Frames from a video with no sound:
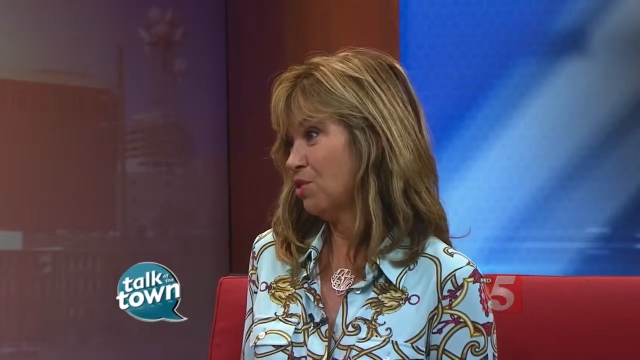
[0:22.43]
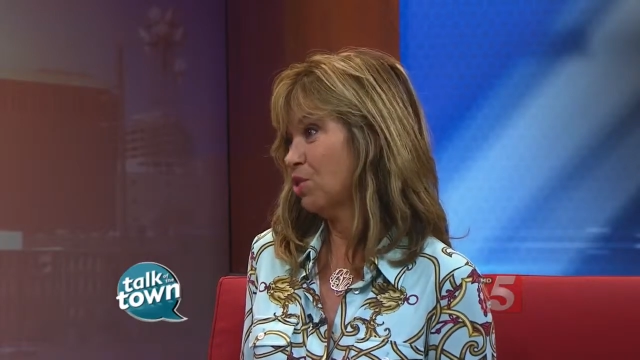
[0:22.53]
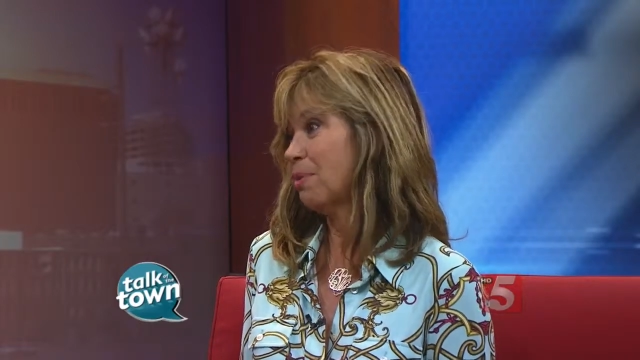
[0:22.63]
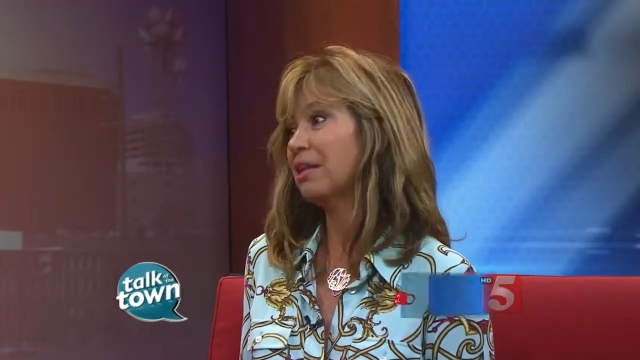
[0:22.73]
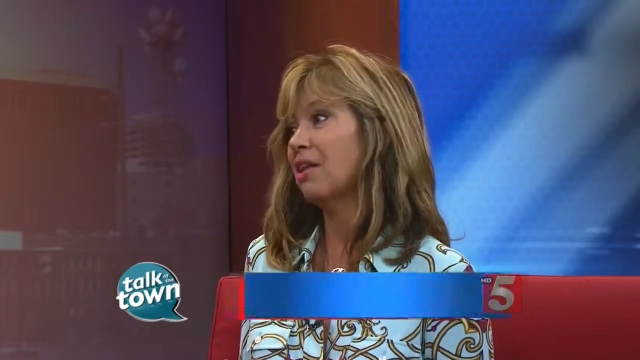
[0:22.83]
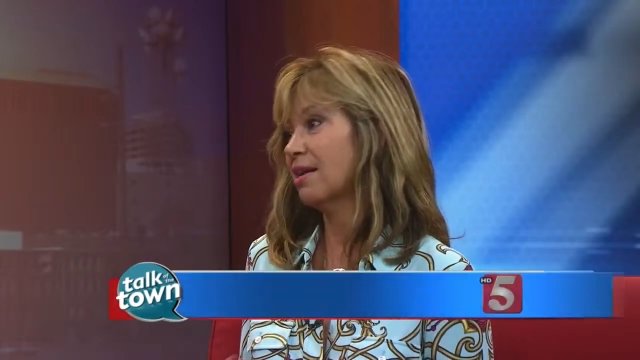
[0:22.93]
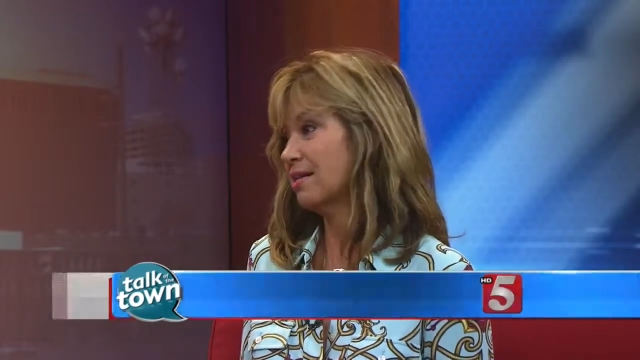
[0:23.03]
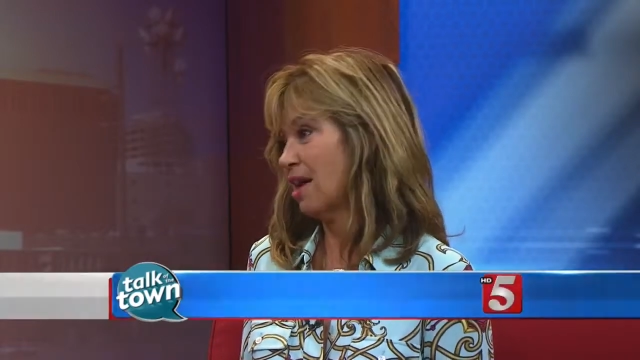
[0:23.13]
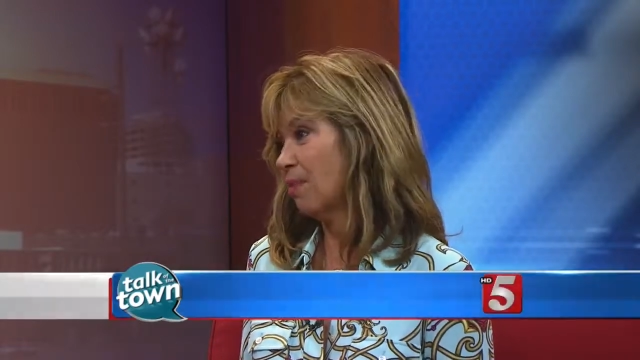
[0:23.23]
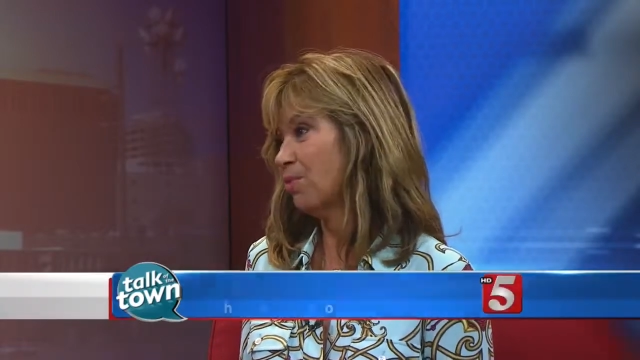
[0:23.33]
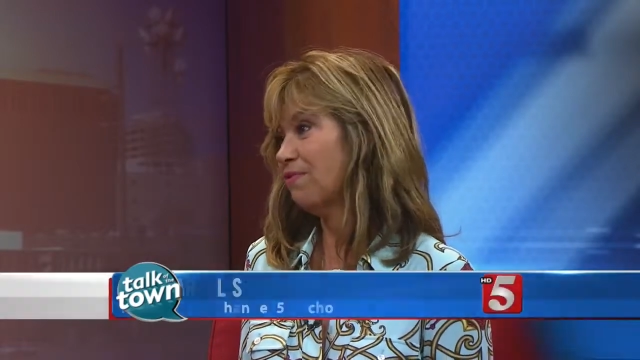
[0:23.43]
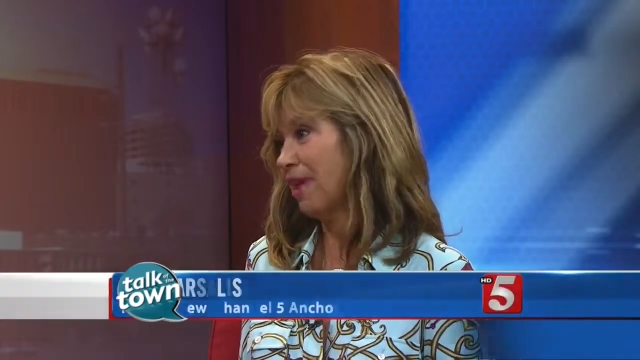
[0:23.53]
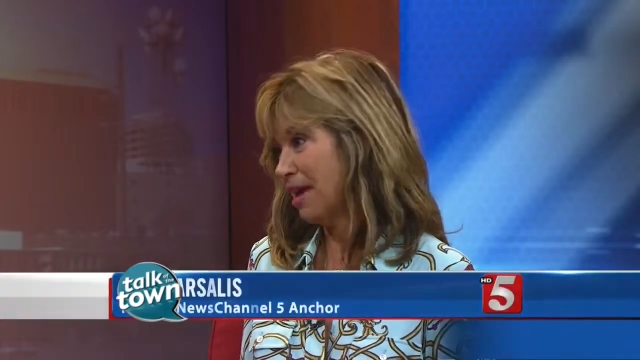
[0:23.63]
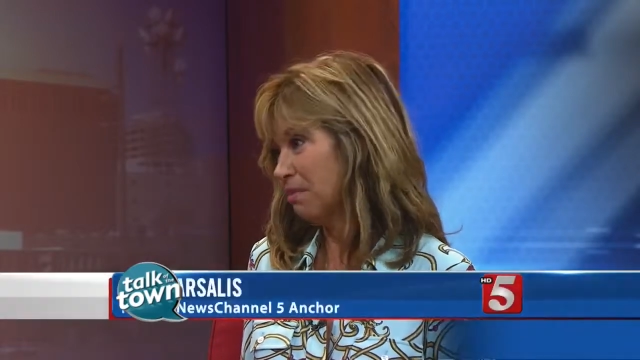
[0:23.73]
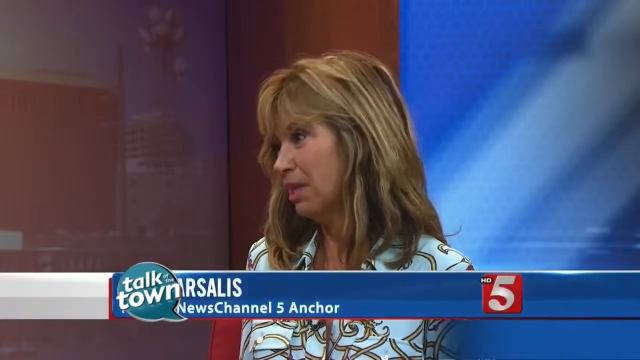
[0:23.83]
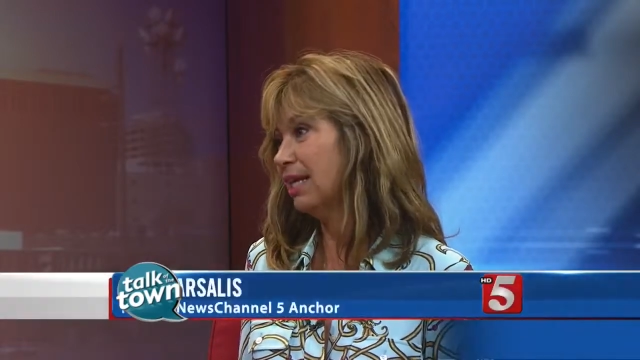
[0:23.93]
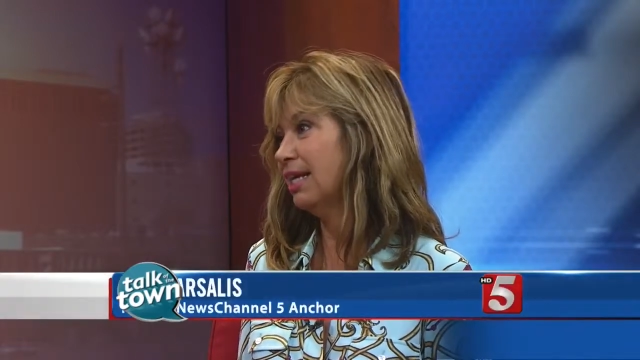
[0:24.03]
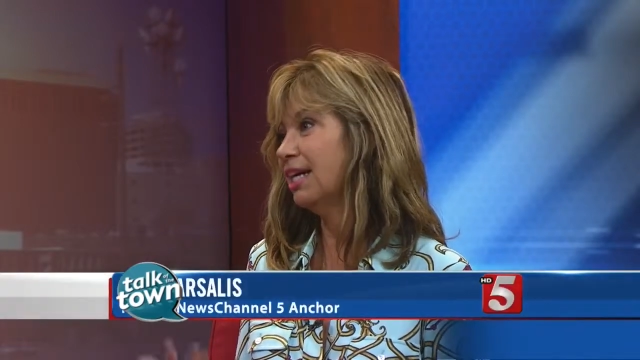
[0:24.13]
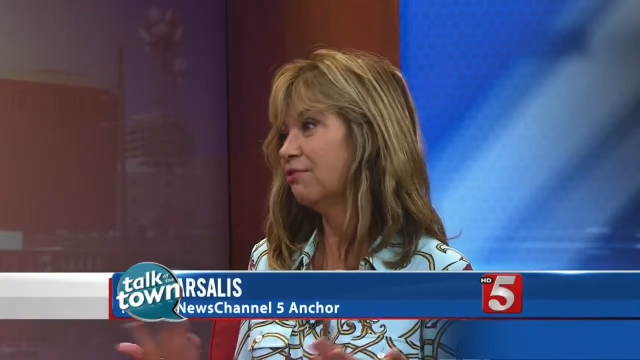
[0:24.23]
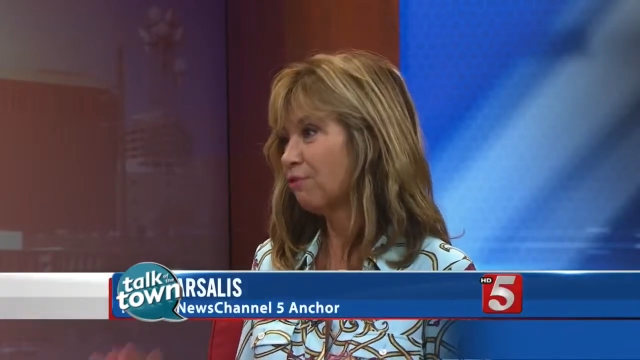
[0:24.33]
You know, spend a lot of time with
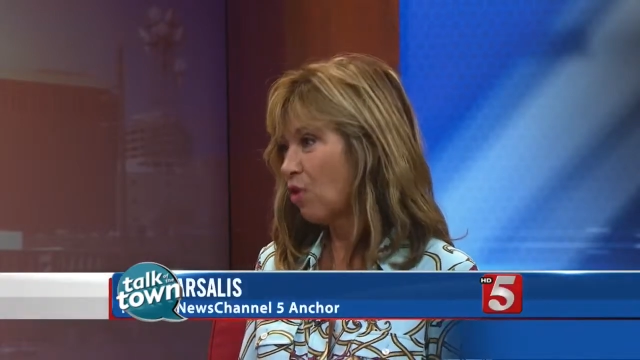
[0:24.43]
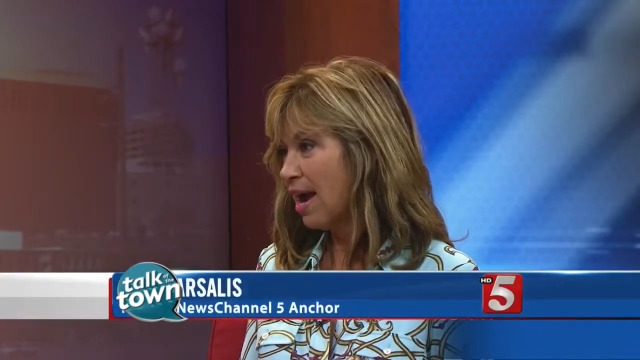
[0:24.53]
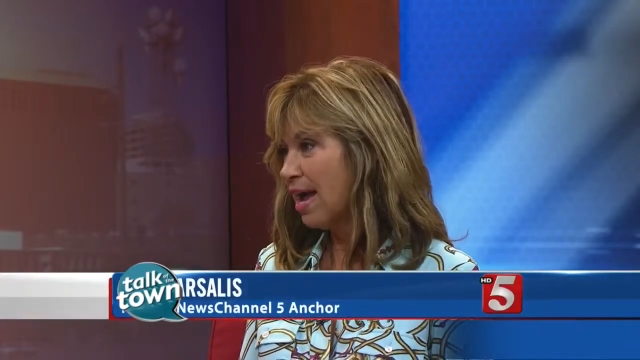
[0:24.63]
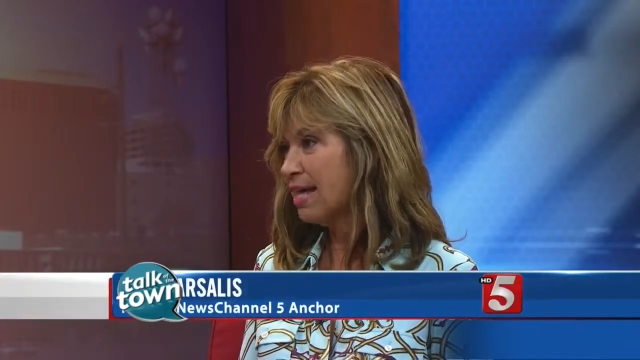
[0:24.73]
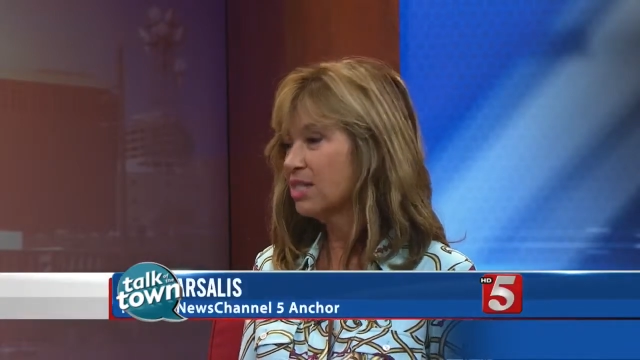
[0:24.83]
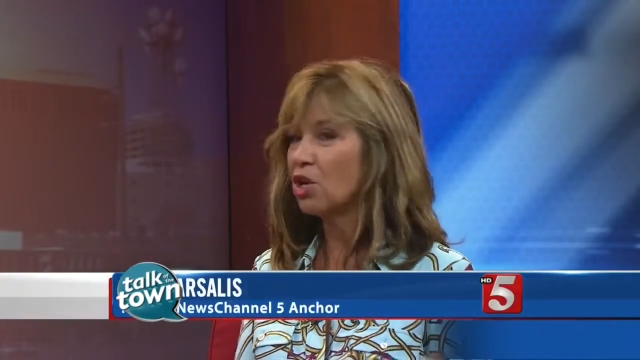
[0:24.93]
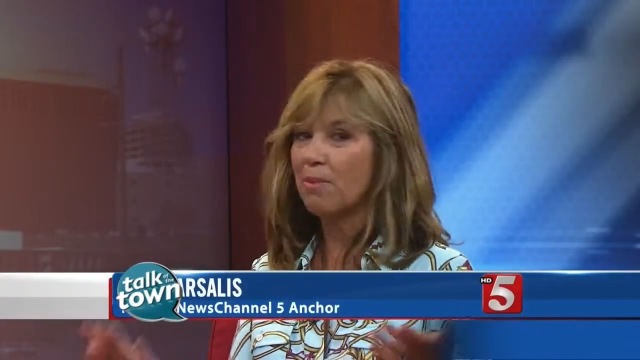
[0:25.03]
family and friends,